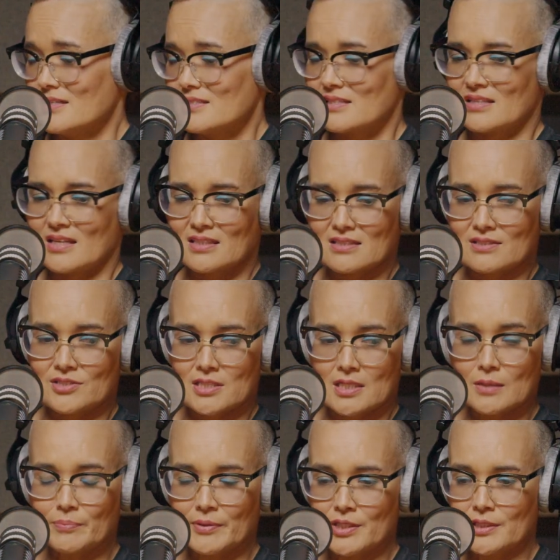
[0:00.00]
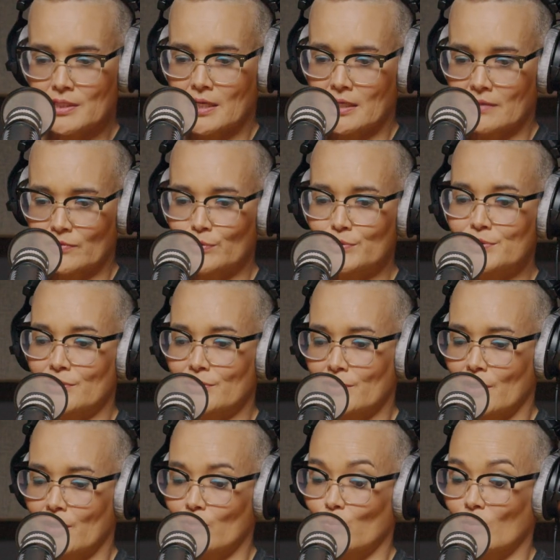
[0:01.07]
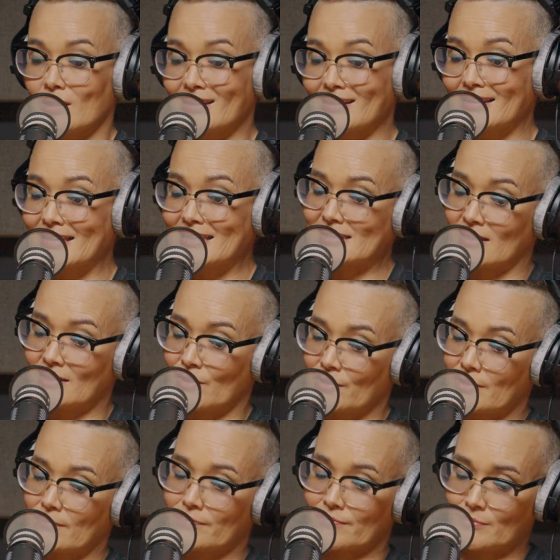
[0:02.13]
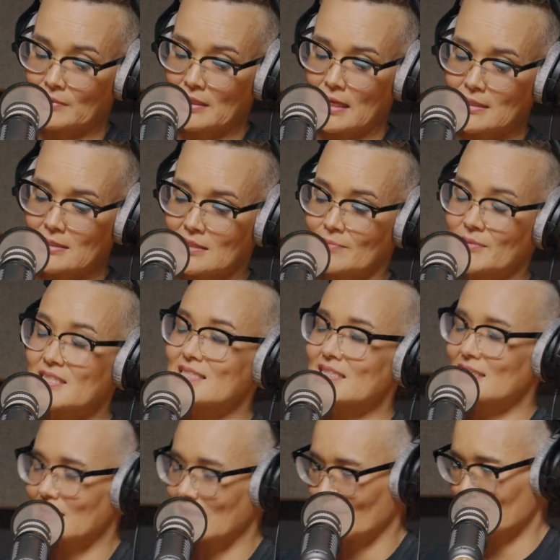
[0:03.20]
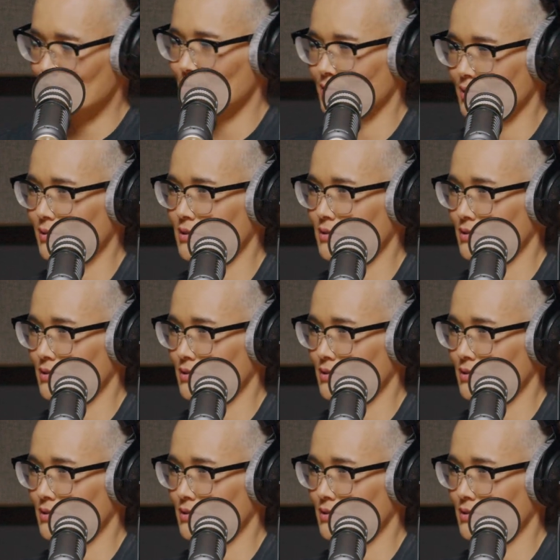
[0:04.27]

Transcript: So that's shit. But you kind of also know, well, at least I know that from last time it did come to